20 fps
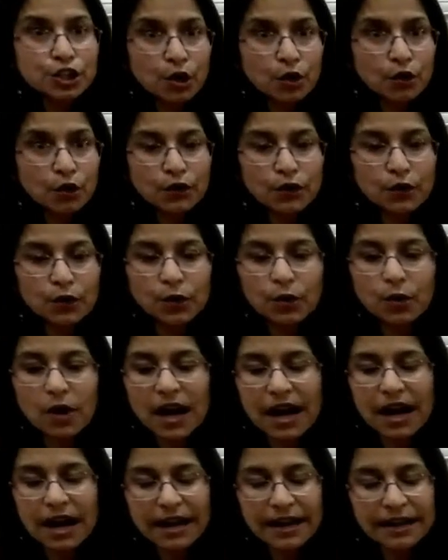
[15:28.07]
tofu.
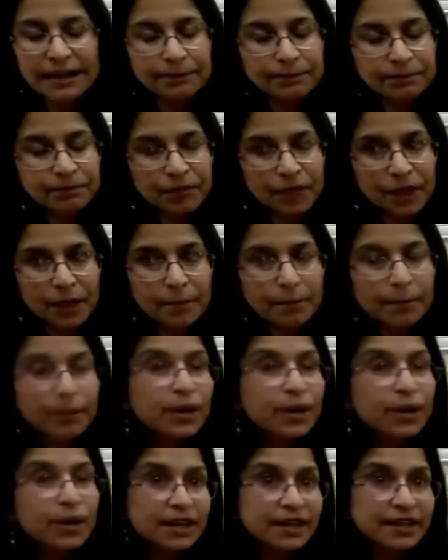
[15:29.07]
I put
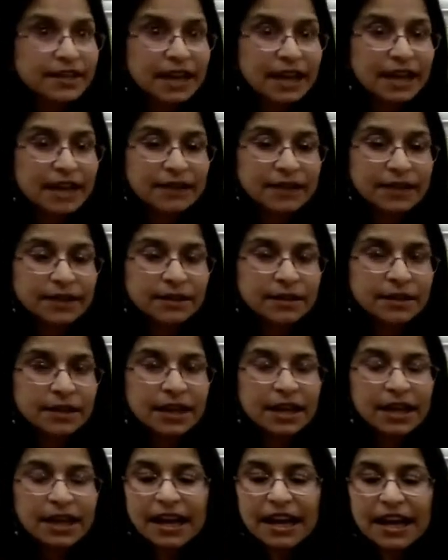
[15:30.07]
it in the oven
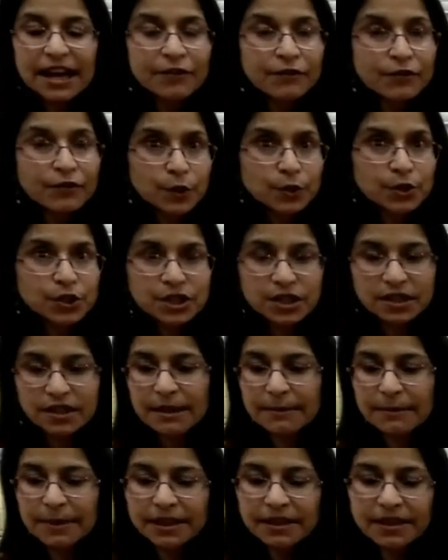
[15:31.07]
and roasted
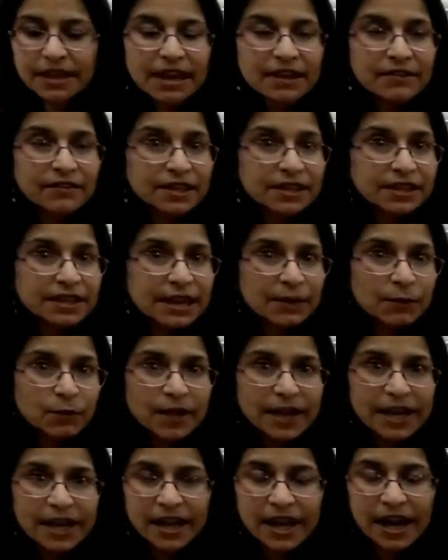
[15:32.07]
them in the oven. That
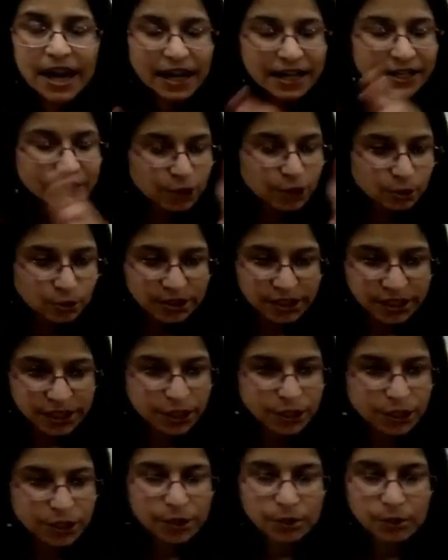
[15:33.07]
way I don't need
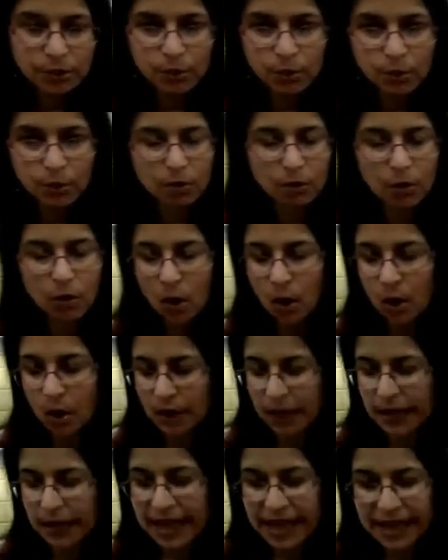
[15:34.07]
to
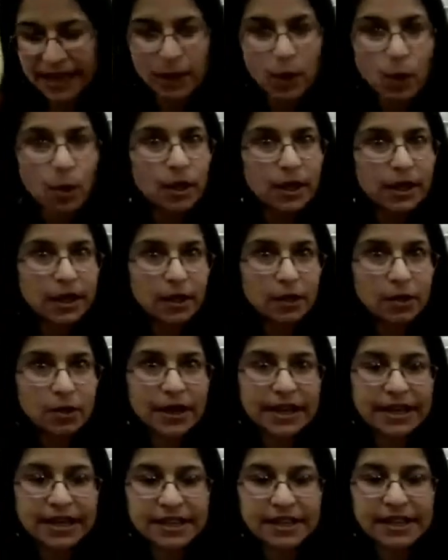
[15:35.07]
add oil or
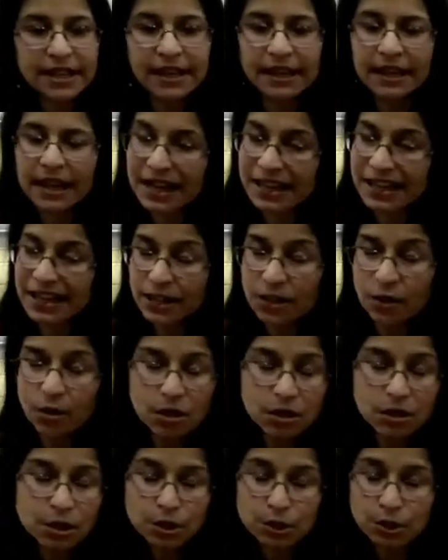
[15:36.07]
anything. I can
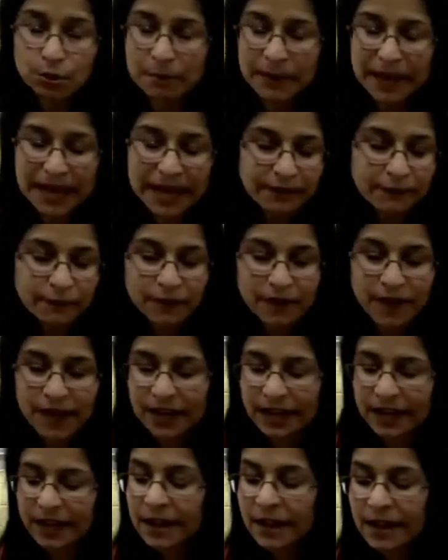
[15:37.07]
also do pan
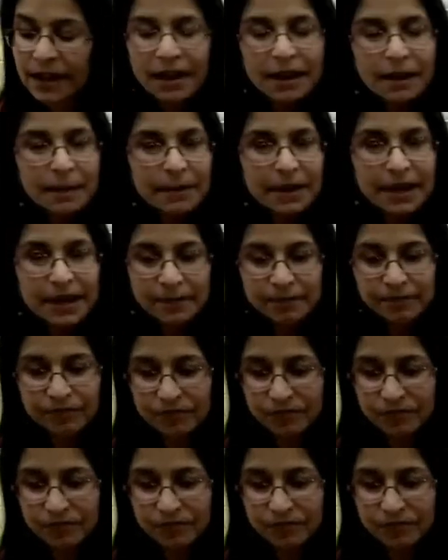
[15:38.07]
fry, but